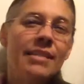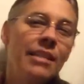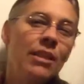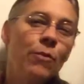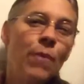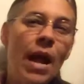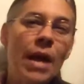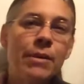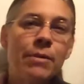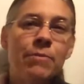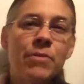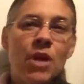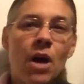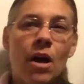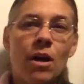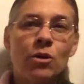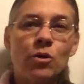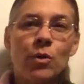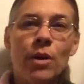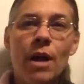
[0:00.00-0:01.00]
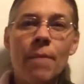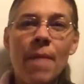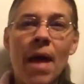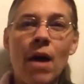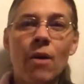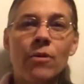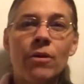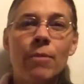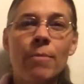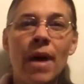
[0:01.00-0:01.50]
I see random dogs when I'm
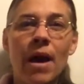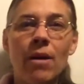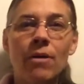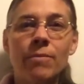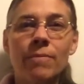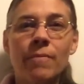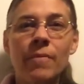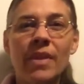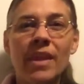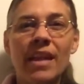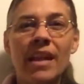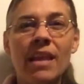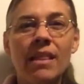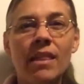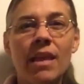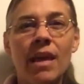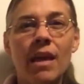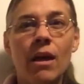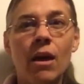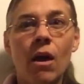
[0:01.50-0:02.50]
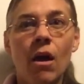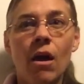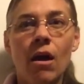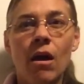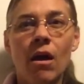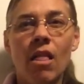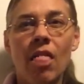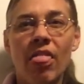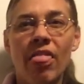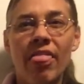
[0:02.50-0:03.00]
out and about, and I think,
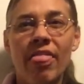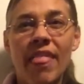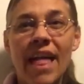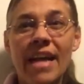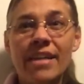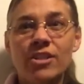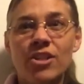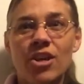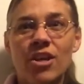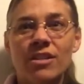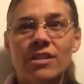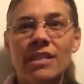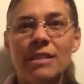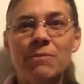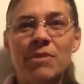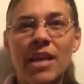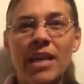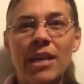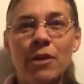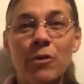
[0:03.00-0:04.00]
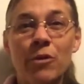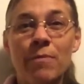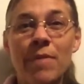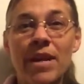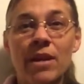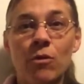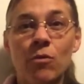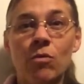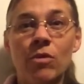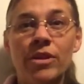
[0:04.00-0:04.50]
that dog seems like it would
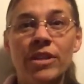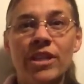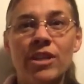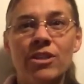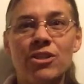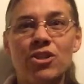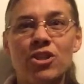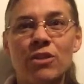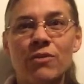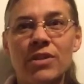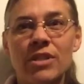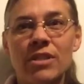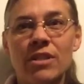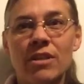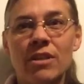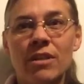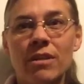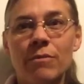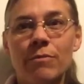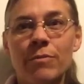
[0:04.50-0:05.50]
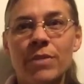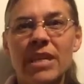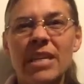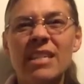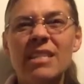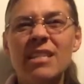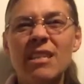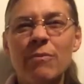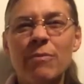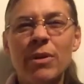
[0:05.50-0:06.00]
make a really good service dog
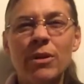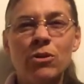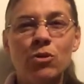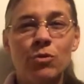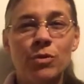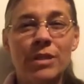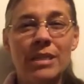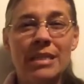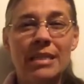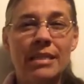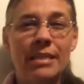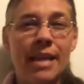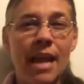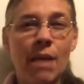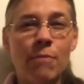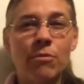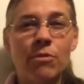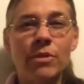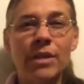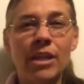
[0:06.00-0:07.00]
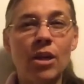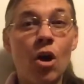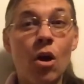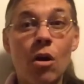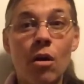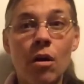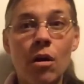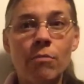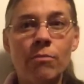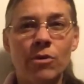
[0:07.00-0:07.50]
because it appears really stable and
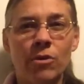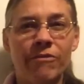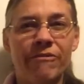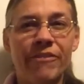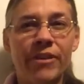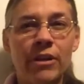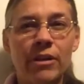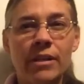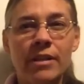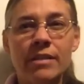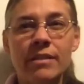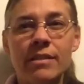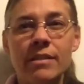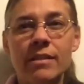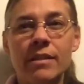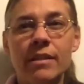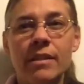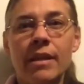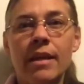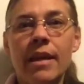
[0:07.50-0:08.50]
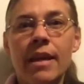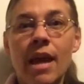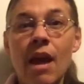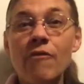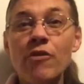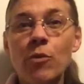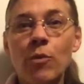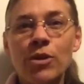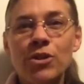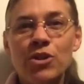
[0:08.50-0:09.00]
calm or fearless.
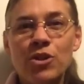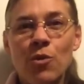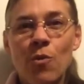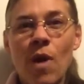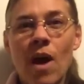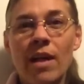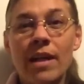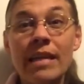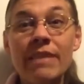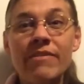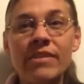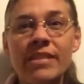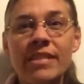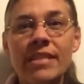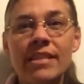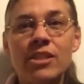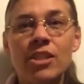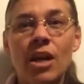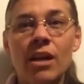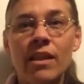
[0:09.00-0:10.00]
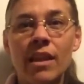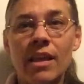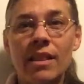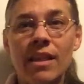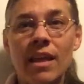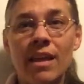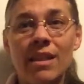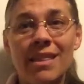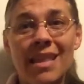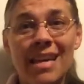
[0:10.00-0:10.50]
Every once in a while, I even see a dog that I
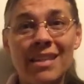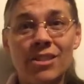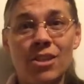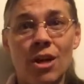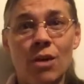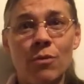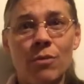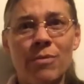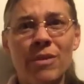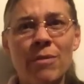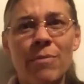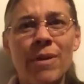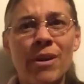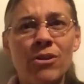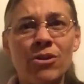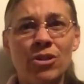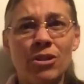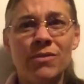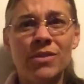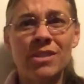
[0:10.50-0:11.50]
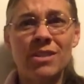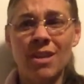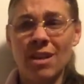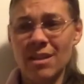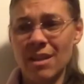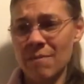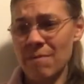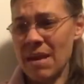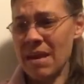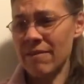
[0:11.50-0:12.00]
think that dog would be a better service
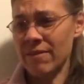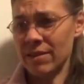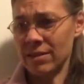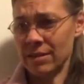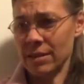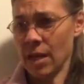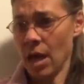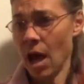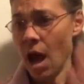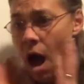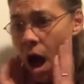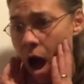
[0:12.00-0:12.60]
dog than Mavis.